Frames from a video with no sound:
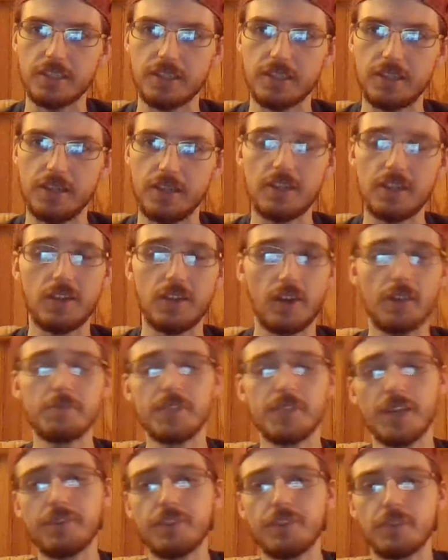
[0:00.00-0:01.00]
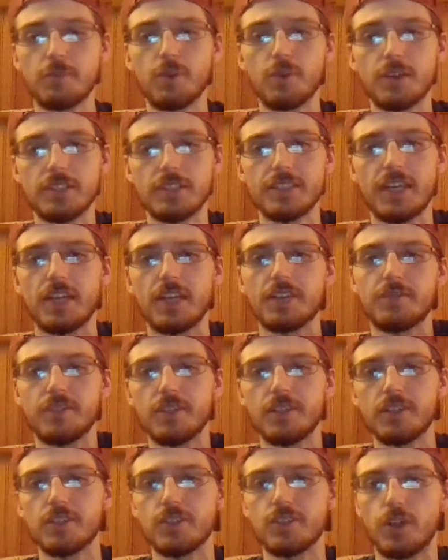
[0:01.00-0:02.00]
No, I'm definitely more excited for
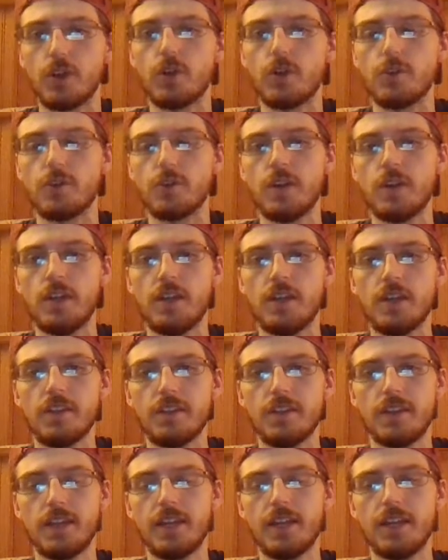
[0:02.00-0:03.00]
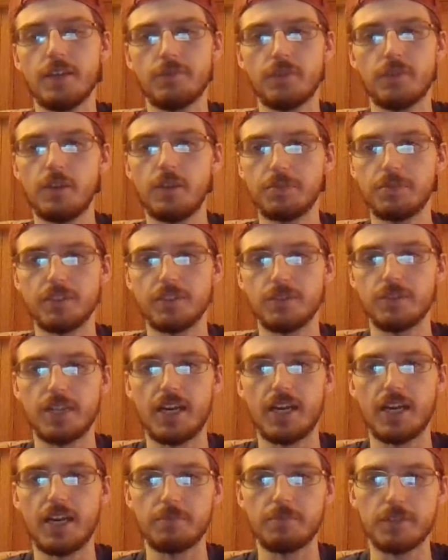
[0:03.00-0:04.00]
this show than I am for episode
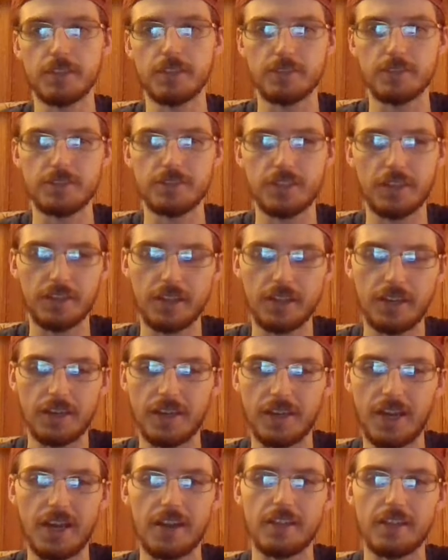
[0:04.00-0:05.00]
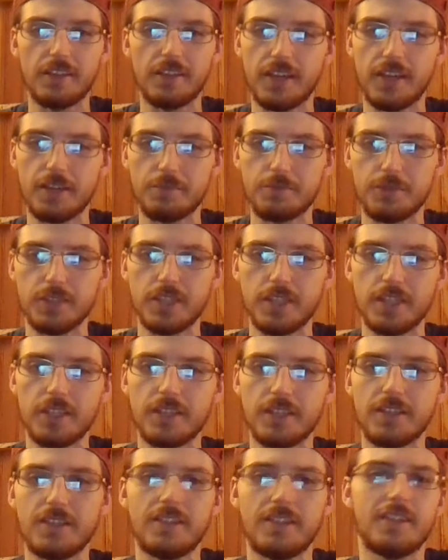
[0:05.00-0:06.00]
9 because there's nothing in 9 that I'm really
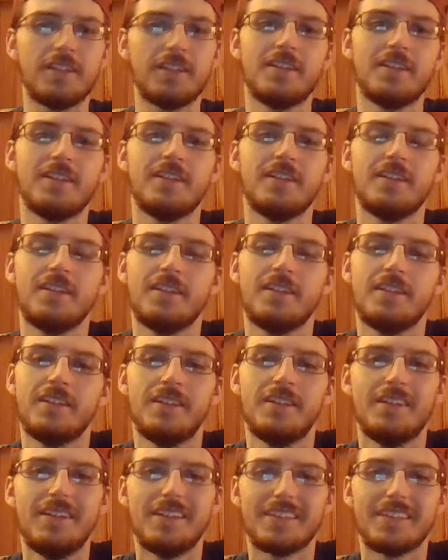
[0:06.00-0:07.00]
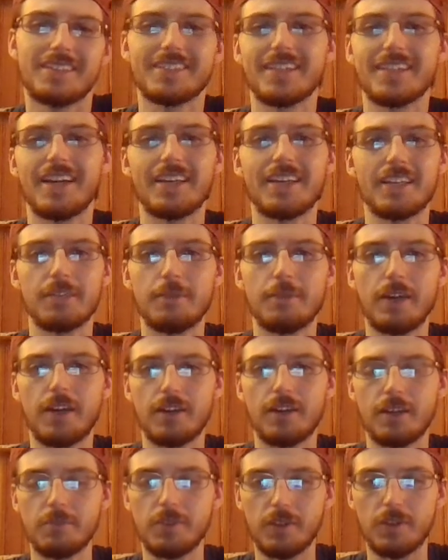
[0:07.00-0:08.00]
excited about. I
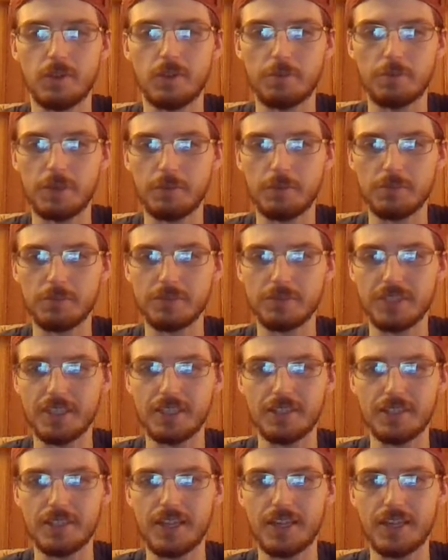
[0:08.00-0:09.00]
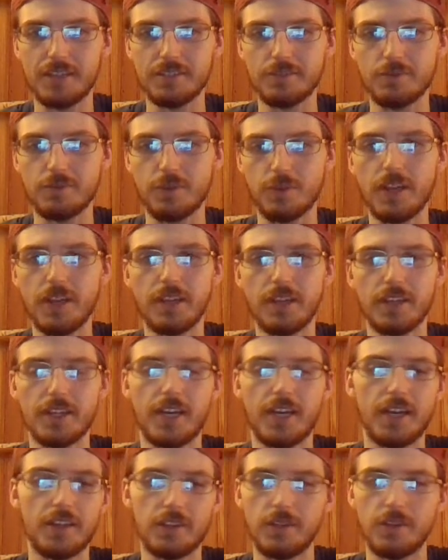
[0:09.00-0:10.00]
mean, the only people I'm seeing in that is Rey and
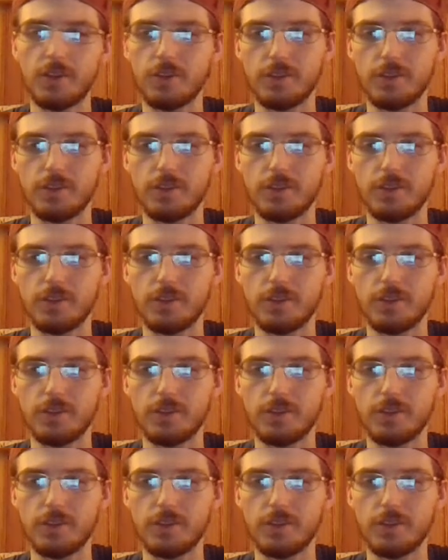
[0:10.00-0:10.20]
Kylo,